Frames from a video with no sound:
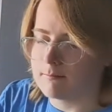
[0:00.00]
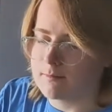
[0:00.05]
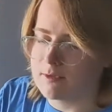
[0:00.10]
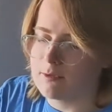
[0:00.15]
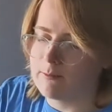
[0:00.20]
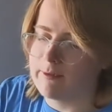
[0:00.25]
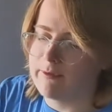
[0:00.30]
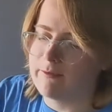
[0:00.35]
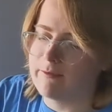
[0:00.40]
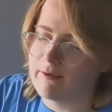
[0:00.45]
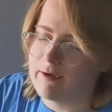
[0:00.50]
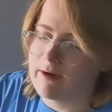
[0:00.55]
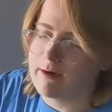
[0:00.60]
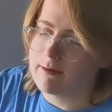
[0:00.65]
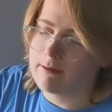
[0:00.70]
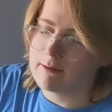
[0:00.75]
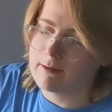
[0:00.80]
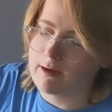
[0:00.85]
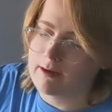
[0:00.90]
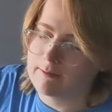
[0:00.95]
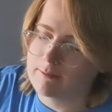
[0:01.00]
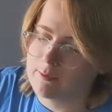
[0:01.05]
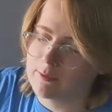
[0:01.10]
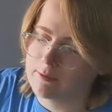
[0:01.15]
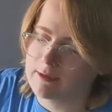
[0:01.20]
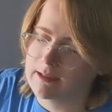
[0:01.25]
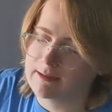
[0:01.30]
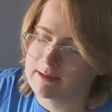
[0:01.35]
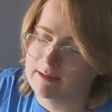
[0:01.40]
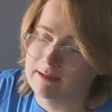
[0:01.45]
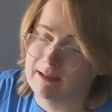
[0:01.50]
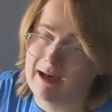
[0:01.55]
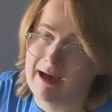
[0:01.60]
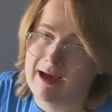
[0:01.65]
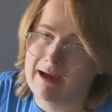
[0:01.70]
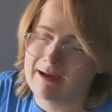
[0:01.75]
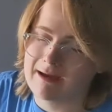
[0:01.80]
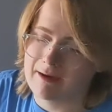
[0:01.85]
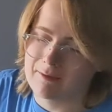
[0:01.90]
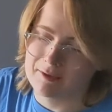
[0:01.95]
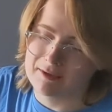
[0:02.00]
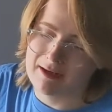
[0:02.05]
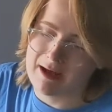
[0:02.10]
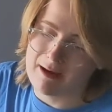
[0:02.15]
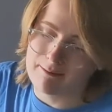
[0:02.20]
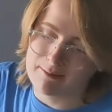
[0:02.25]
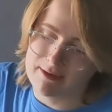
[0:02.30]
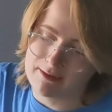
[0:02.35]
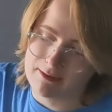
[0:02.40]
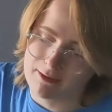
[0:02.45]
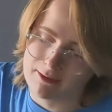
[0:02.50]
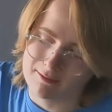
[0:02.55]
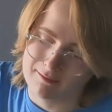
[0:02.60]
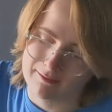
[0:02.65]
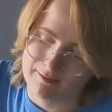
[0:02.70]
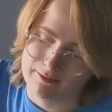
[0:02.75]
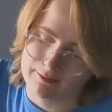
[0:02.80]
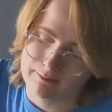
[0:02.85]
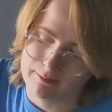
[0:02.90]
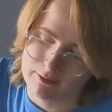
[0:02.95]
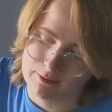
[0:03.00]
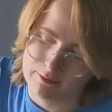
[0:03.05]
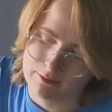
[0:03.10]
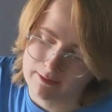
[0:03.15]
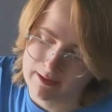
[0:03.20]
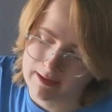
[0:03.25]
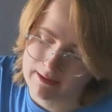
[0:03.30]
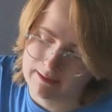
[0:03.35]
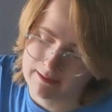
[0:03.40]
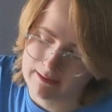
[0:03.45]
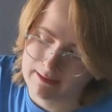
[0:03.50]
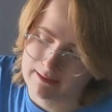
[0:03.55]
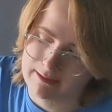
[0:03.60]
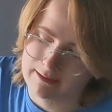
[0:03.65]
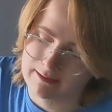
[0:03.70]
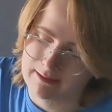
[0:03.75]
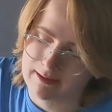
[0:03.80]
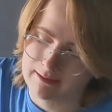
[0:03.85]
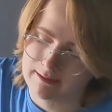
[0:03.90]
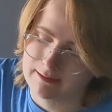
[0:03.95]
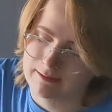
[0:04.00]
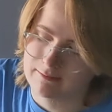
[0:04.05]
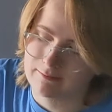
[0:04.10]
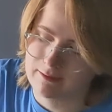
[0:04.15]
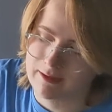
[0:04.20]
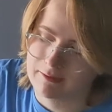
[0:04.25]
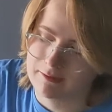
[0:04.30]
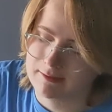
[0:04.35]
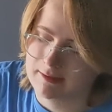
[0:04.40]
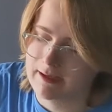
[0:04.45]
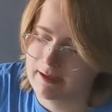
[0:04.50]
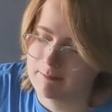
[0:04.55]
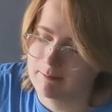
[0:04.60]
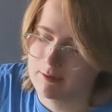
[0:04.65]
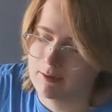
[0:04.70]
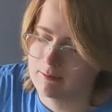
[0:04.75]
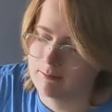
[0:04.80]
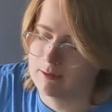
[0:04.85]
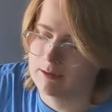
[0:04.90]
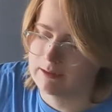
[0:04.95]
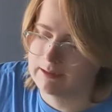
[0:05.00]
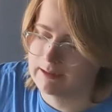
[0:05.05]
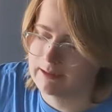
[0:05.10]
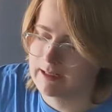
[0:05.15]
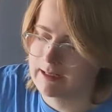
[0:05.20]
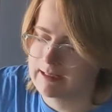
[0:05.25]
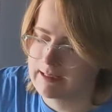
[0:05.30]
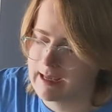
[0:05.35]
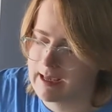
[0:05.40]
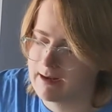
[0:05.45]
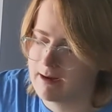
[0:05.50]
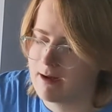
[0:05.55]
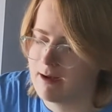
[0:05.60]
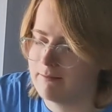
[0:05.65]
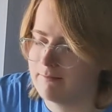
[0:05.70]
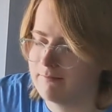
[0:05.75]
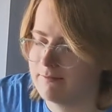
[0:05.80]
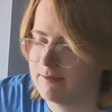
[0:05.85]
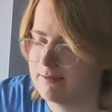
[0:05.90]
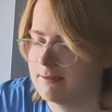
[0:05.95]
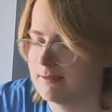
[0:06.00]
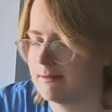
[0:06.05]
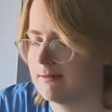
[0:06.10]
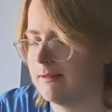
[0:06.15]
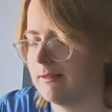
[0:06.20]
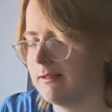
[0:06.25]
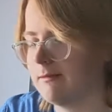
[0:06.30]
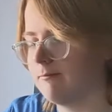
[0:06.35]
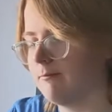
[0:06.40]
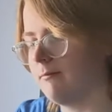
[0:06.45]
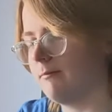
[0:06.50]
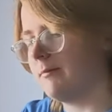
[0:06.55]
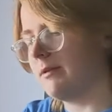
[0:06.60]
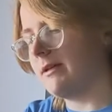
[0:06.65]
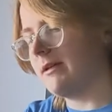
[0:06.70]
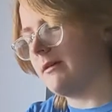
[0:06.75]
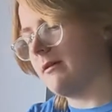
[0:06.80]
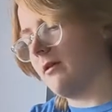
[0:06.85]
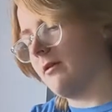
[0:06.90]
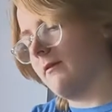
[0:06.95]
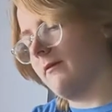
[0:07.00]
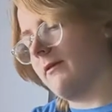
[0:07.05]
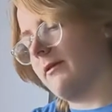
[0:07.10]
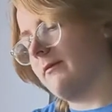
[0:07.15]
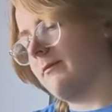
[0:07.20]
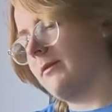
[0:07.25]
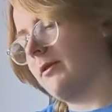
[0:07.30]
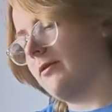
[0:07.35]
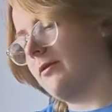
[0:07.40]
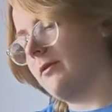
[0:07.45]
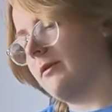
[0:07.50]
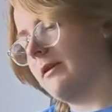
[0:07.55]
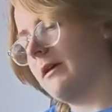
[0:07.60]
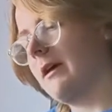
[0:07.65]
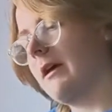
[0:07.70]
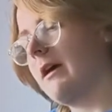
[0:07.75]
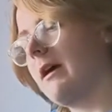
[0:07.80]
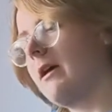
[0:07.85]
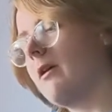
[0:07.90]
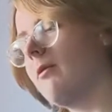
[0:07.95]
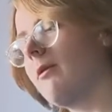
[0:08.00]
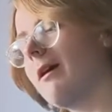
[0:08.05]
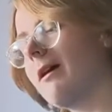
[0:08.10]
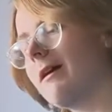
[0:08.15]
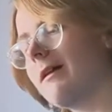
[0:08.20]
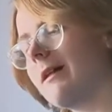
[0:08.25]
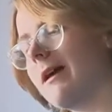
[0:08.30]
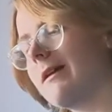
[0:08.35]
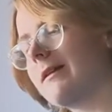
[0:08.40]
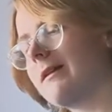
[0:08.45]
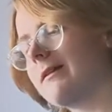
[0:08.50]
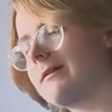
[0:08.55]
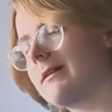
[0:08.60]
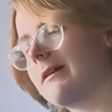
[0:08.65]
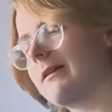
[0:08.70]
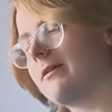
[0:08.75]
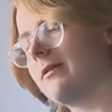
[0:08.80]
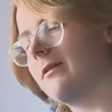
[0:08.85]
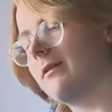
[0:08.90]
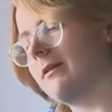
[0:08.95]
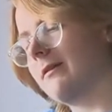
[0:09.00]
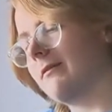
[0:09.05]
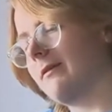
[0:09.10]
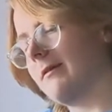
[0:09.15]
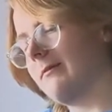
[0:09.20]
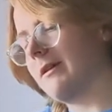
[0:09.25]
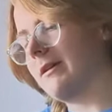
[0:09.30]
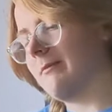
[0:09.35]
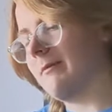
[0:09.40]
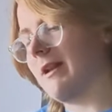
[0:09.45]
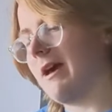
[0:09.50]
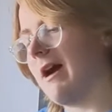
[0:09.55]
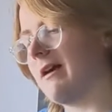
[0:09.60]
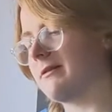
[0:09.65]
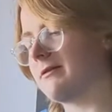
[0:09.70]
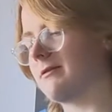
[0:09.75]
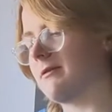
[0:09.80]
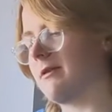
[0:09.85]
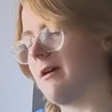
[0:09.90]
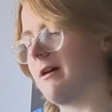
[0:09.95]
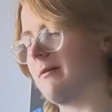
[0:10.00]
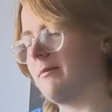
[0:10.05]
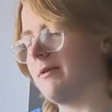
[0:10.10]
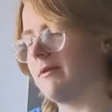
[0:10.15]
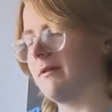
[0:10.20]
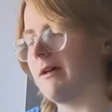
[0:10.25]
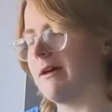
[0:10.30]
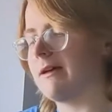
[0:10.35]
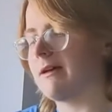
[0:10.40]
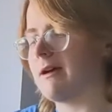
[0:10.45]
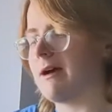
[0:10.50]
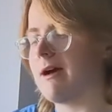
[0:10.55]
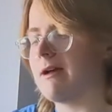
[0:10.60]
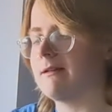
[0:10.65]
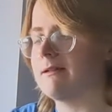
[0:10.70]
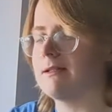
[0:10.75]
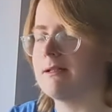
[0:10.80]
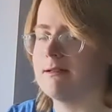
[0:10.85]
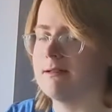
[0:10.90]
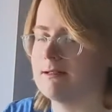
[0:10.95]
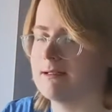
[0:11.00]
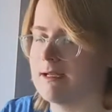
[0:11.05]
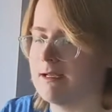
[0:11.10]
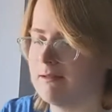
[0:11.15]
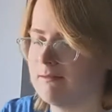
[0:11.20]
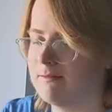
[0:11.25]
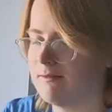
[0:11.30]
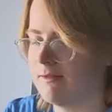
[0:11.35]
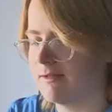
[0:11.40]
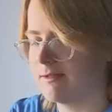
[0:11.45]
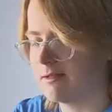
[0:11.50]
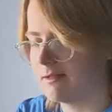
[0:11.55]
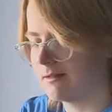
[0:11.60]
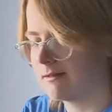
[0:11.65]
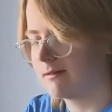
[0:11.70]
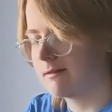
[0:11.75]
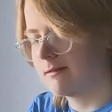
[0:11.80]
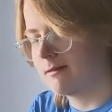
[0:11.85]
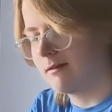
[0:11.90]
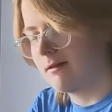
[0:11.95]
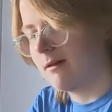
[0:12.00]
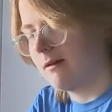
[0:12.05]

To be fair, that's a lie. I would not be over the moon in the sense of that was a hyperbole, and I cannot physically be over the moon. Well, I guess I could if I become an astronaut, but like I didn't take physics,